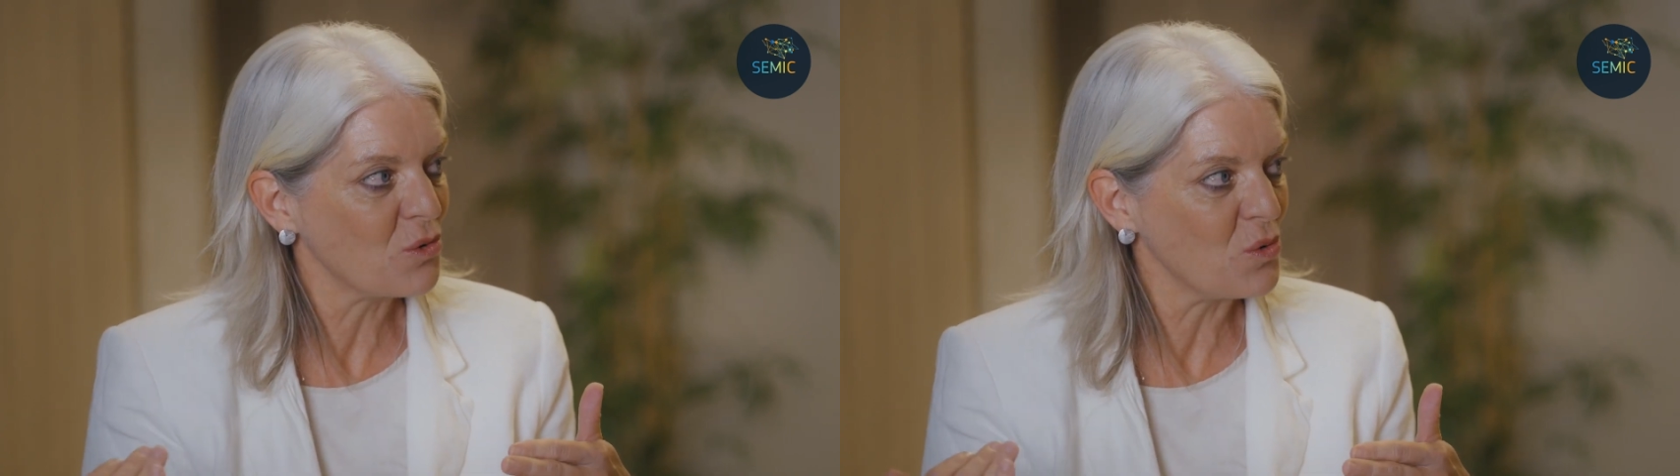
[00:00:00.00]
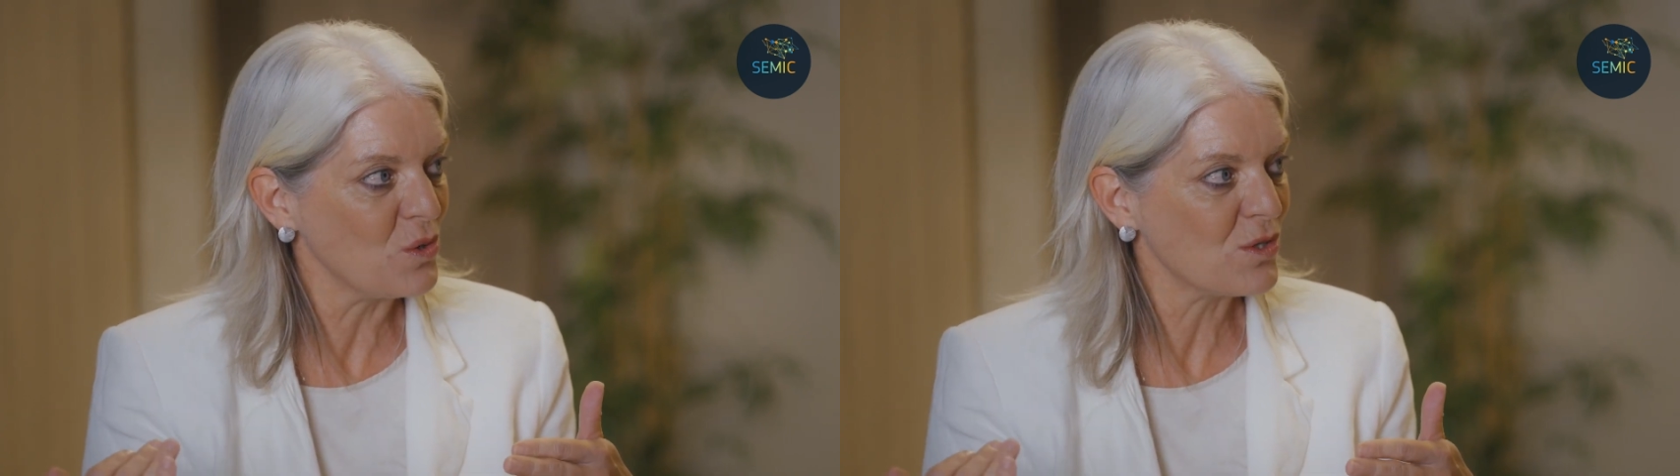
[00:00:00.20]

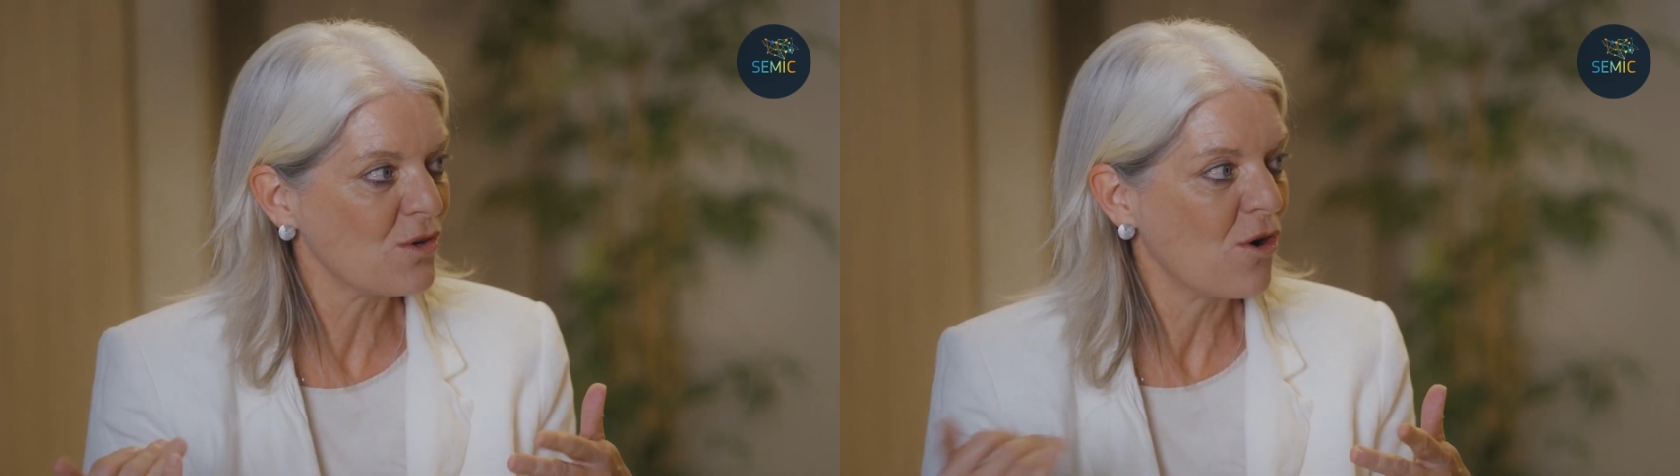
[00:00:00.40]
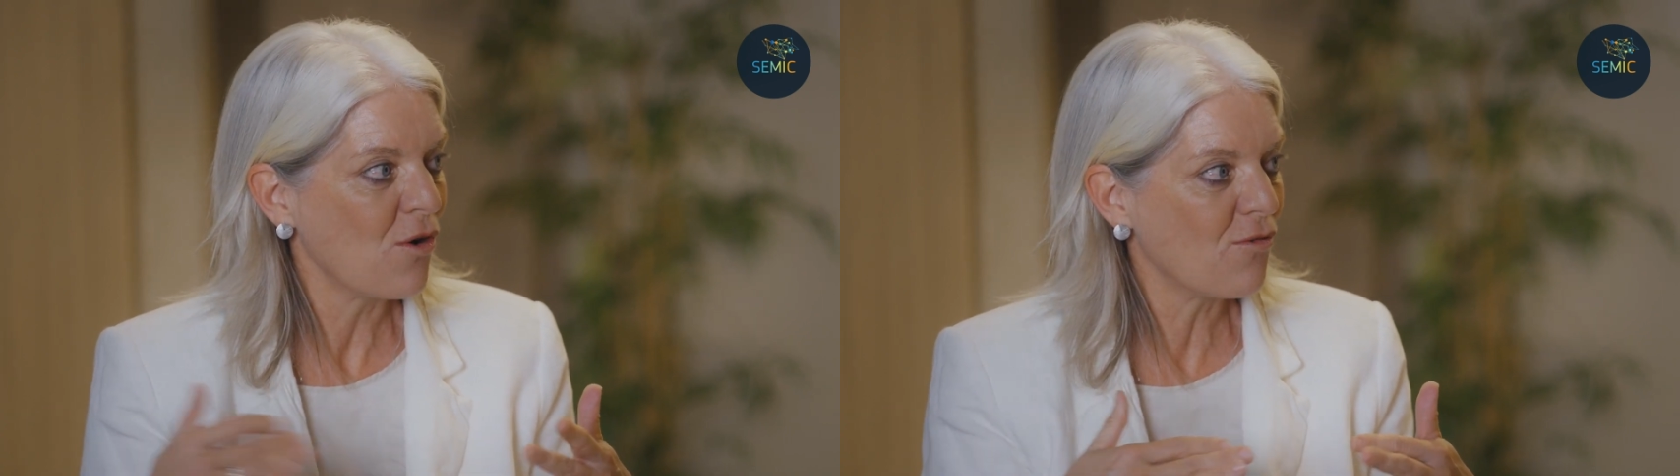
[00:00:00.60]

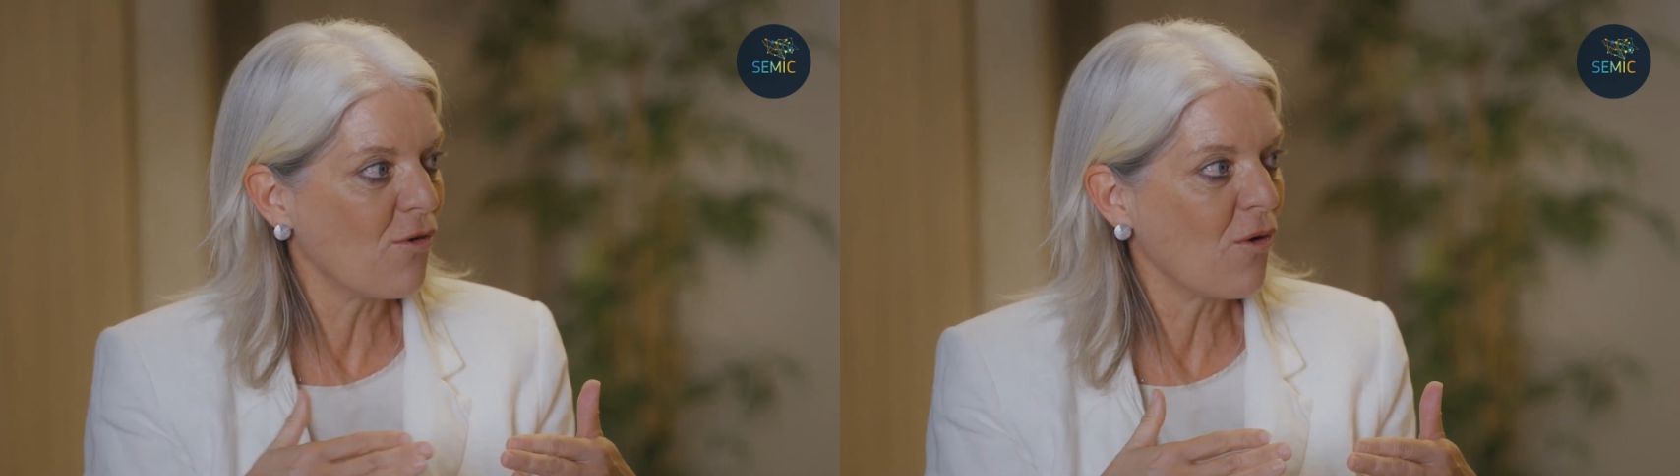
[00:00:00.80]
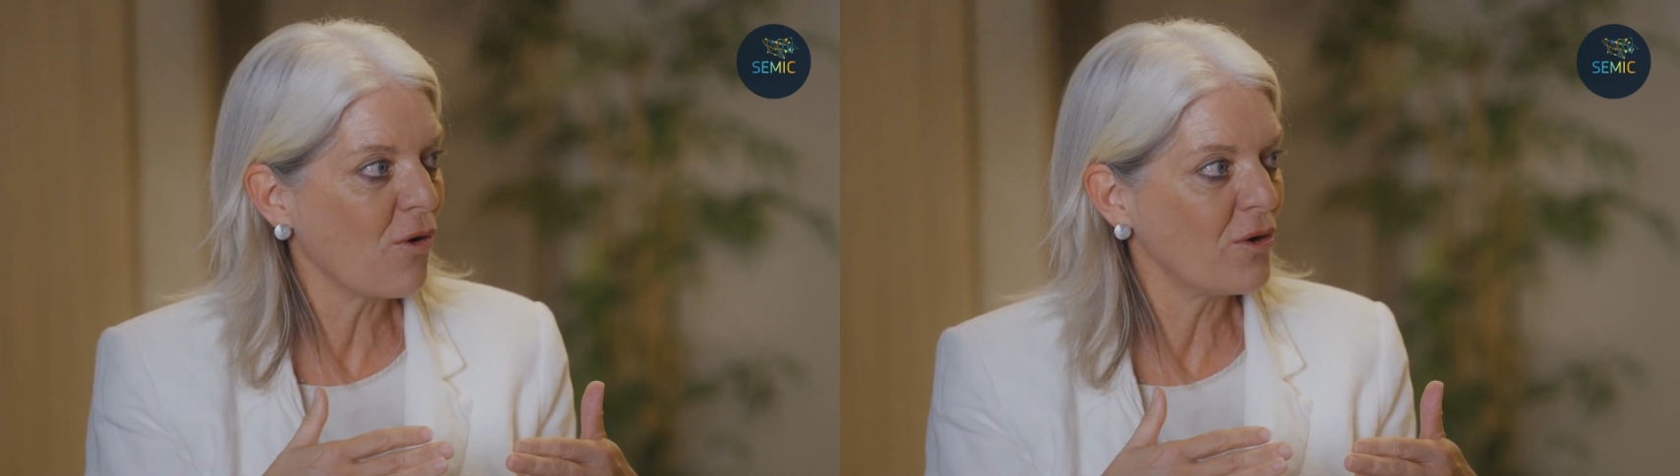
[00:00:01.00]
rules
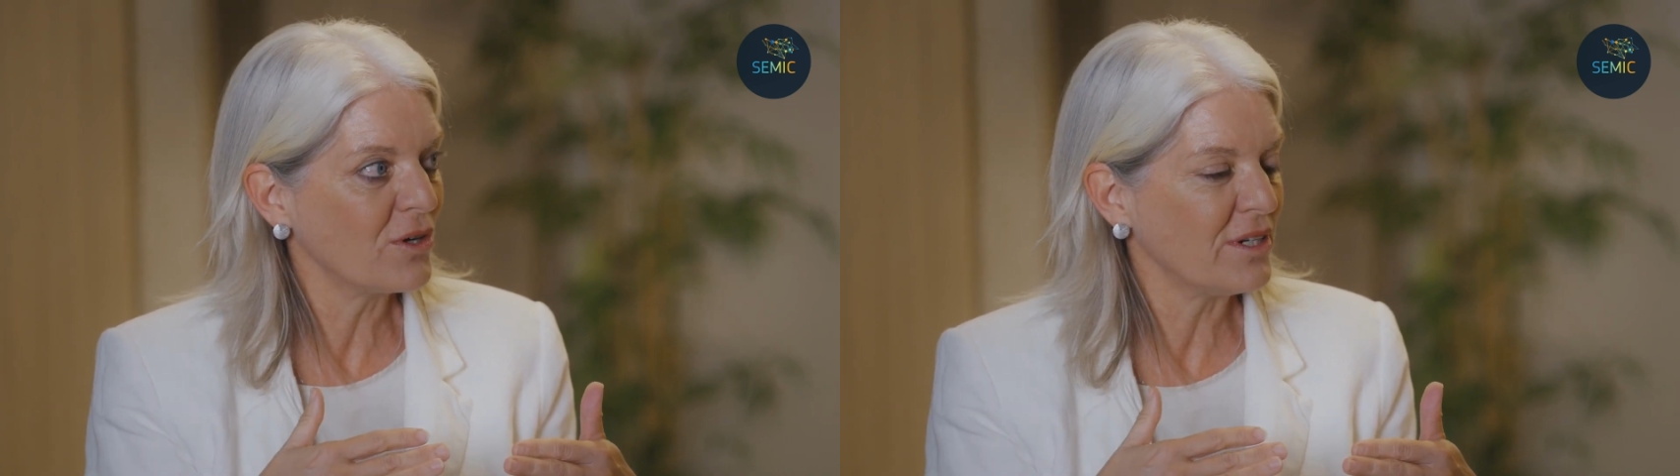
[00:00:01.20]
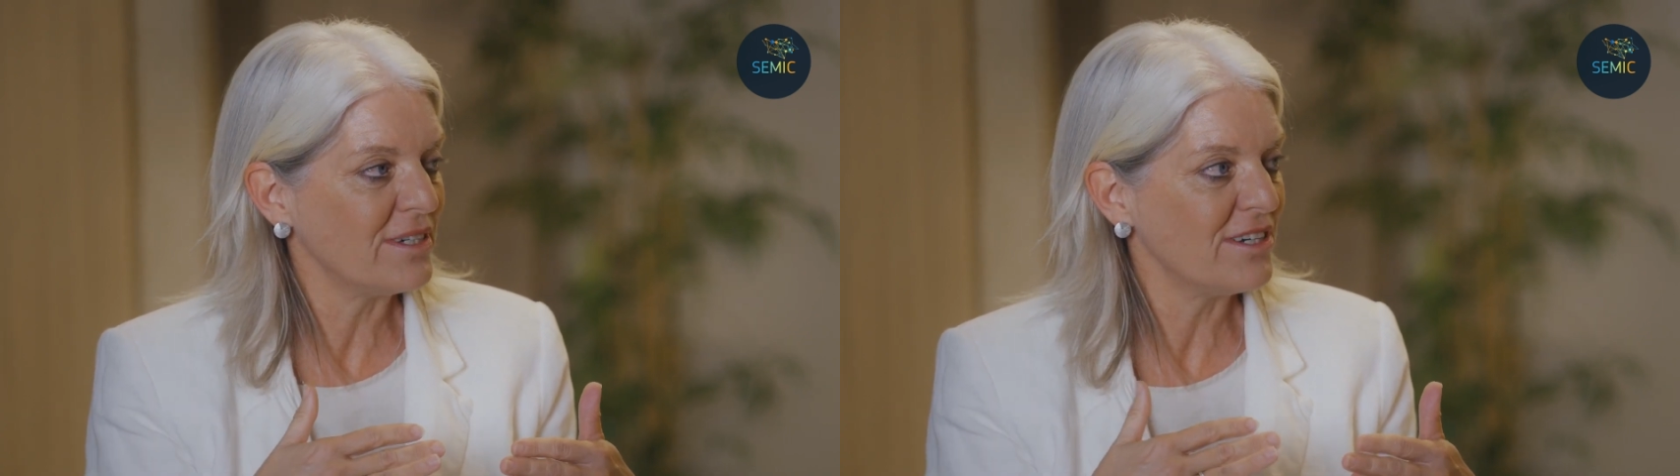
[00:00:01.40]

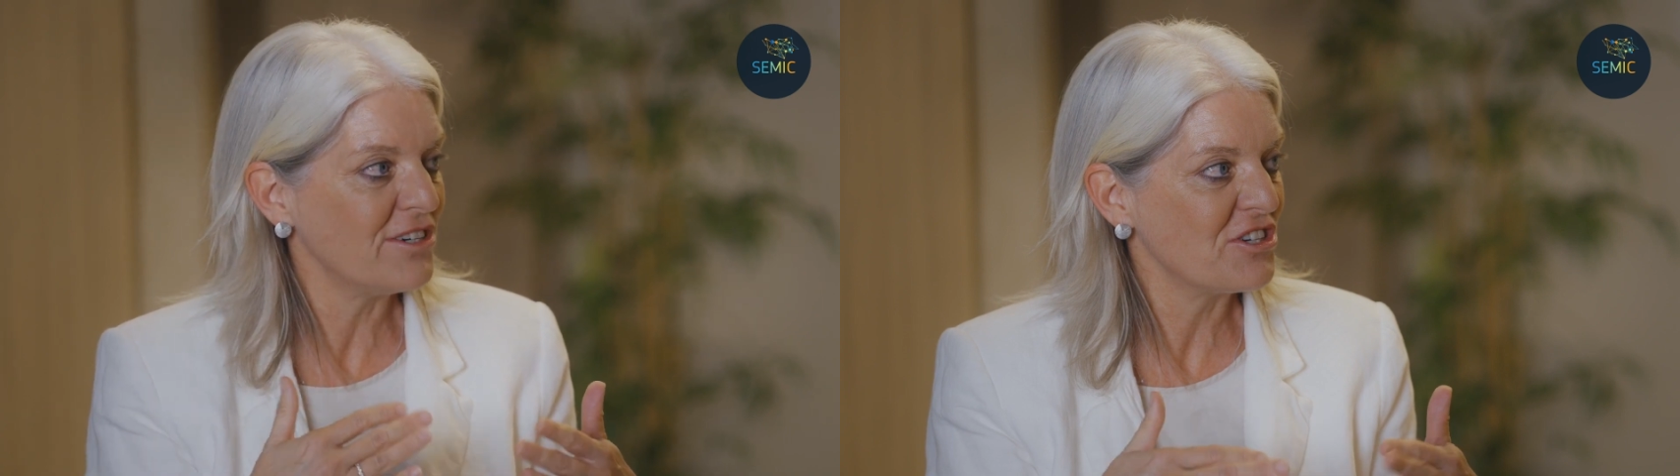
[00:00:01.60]
for uh,